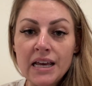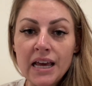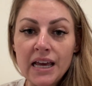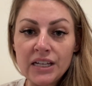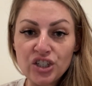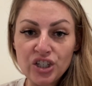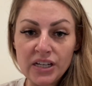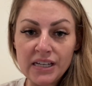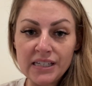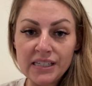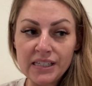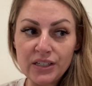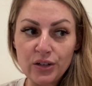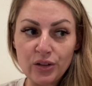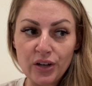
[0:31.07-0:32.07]
and she is
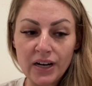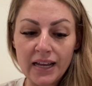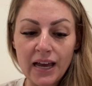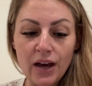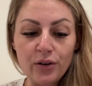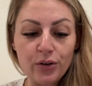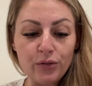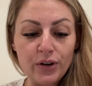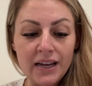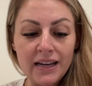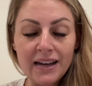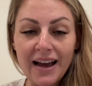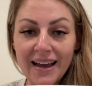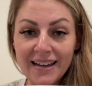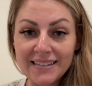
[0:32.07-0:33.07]
still learning how to
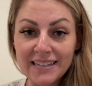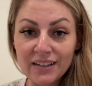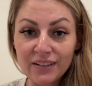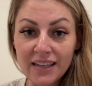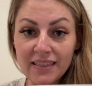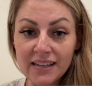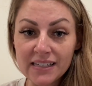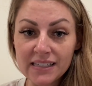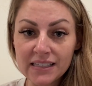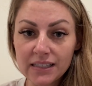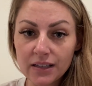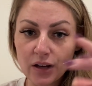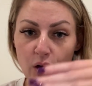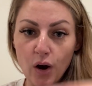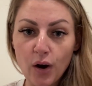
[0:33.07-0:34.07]
read, ideally this
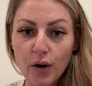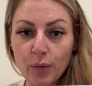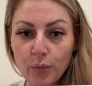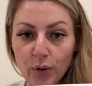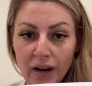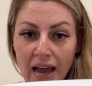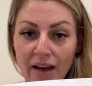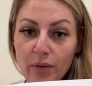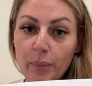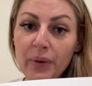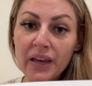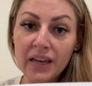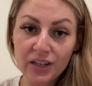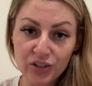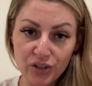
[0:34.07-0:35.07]
card would have a
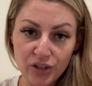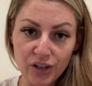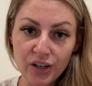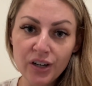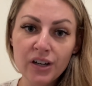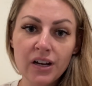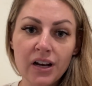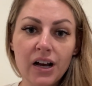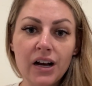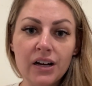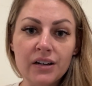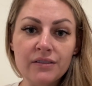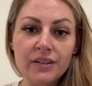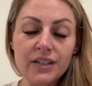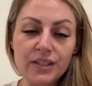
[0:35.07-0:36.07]
picture
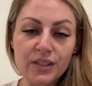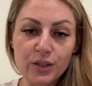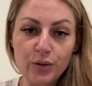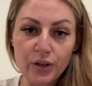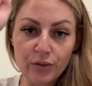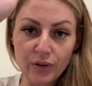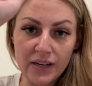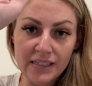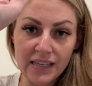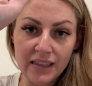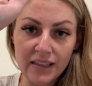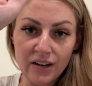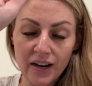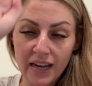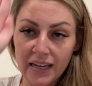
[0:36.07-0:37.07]
of a student raising
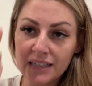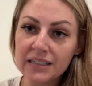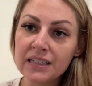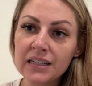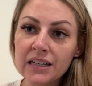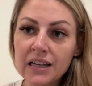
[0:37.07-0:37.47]
their hand